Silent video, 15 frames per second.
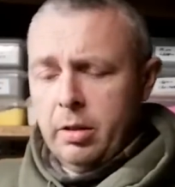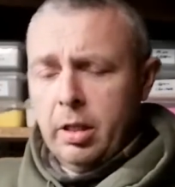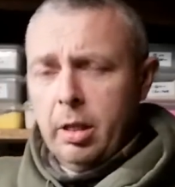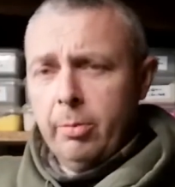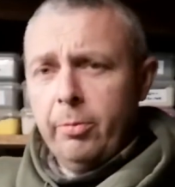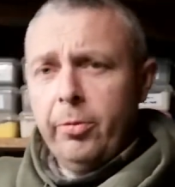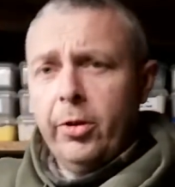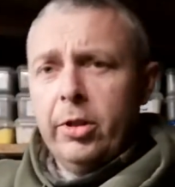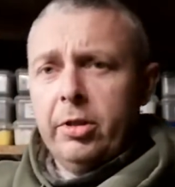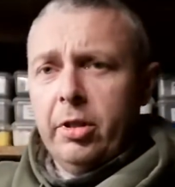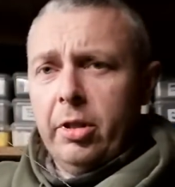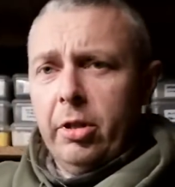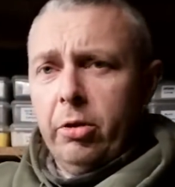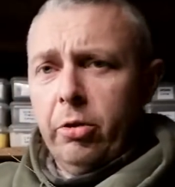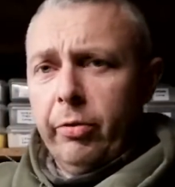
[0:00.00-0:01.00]
I prefer
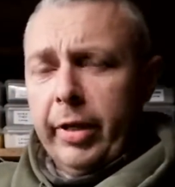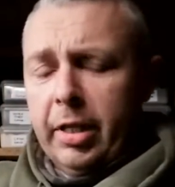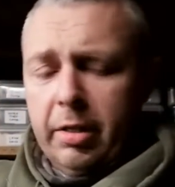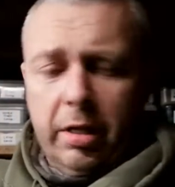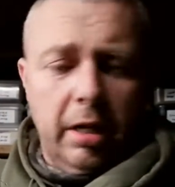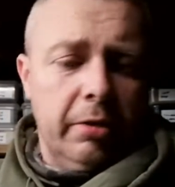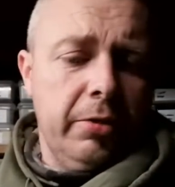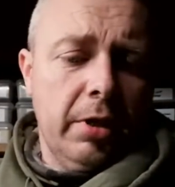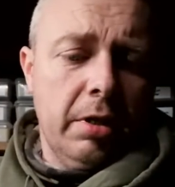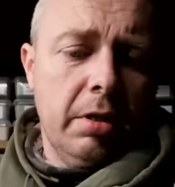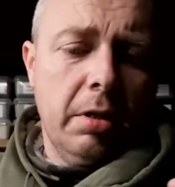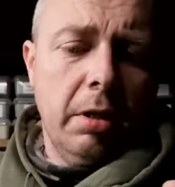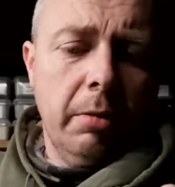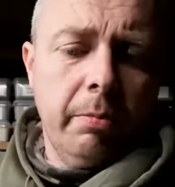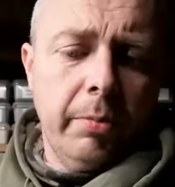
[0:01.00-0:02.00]
to do the rig safe
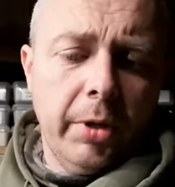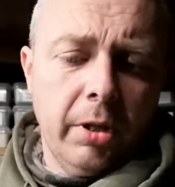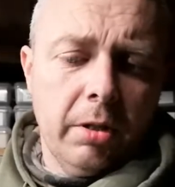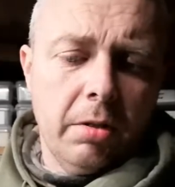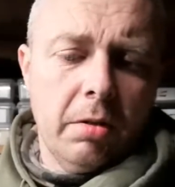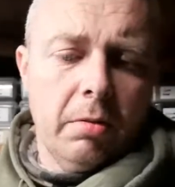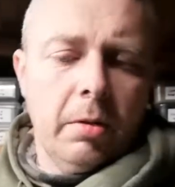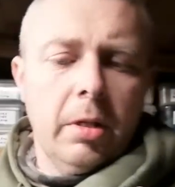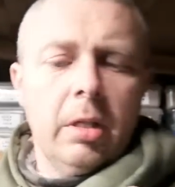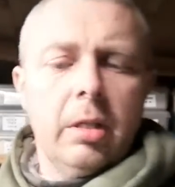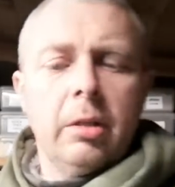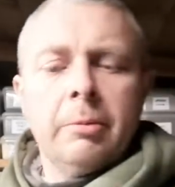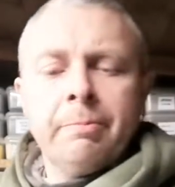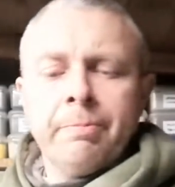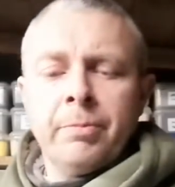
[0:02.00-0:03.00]
system because
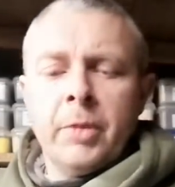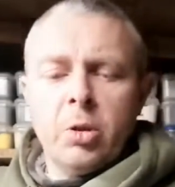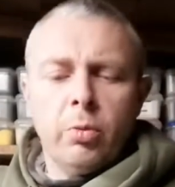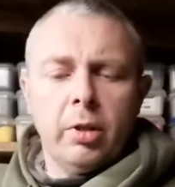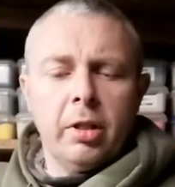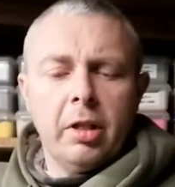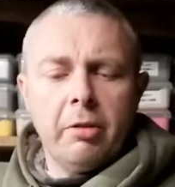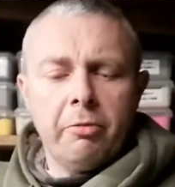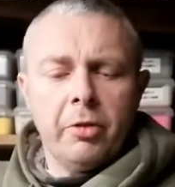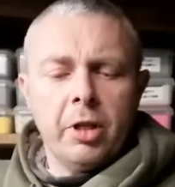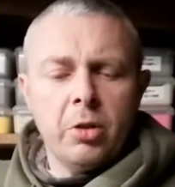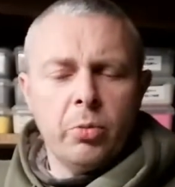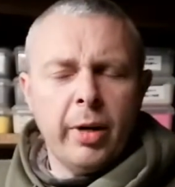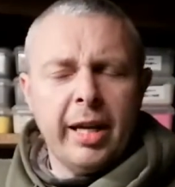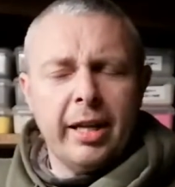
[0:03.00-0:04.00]
it's one of them
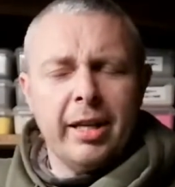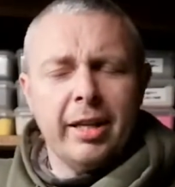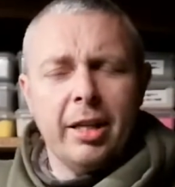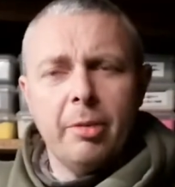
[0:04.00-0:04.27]
things where you can